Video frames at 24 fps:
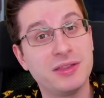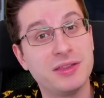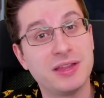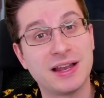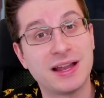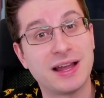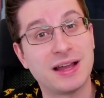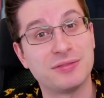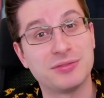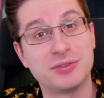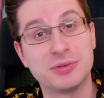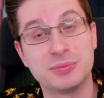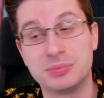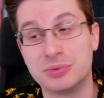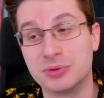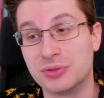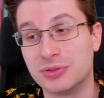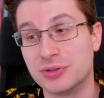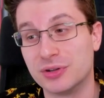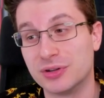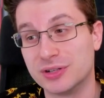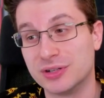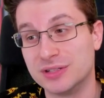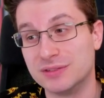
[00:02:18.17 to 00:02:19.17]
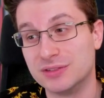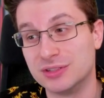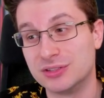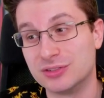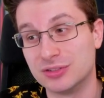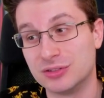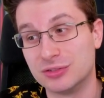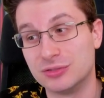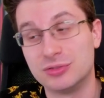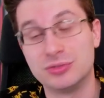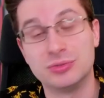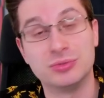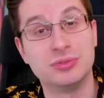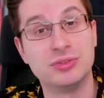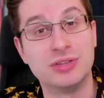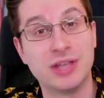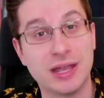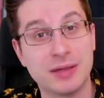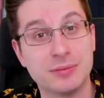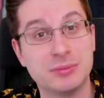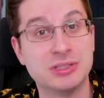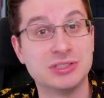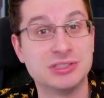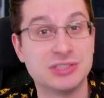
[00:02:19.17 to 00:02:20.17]
that have to put their EVs into
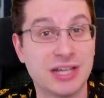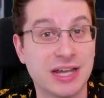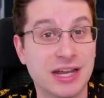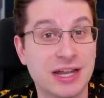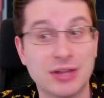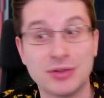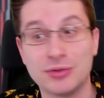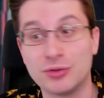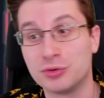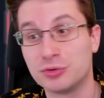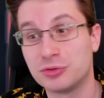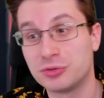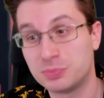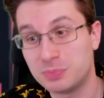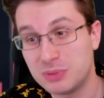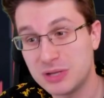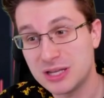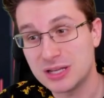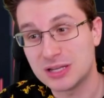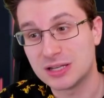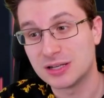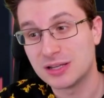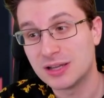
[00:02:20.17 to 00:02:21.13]
damage and speed.